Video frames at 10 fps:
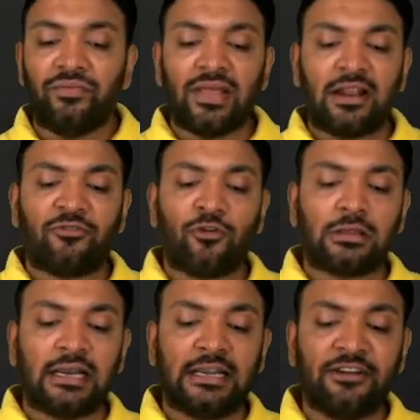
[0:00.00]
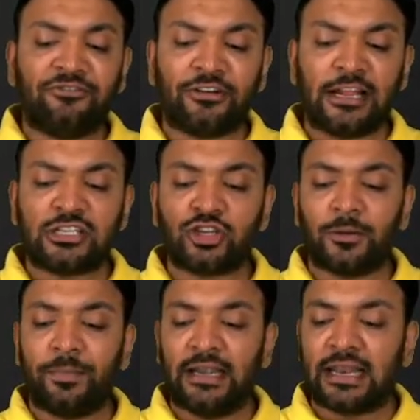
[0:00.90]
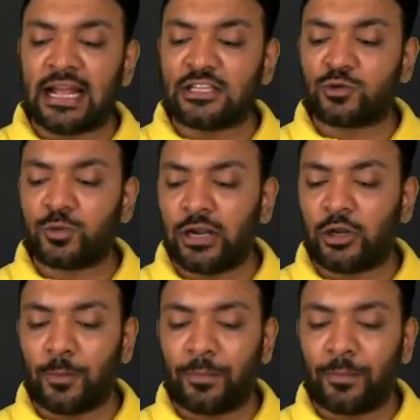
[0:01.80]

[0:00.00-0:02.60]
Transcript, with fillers: Therefore, the difference should be transferred to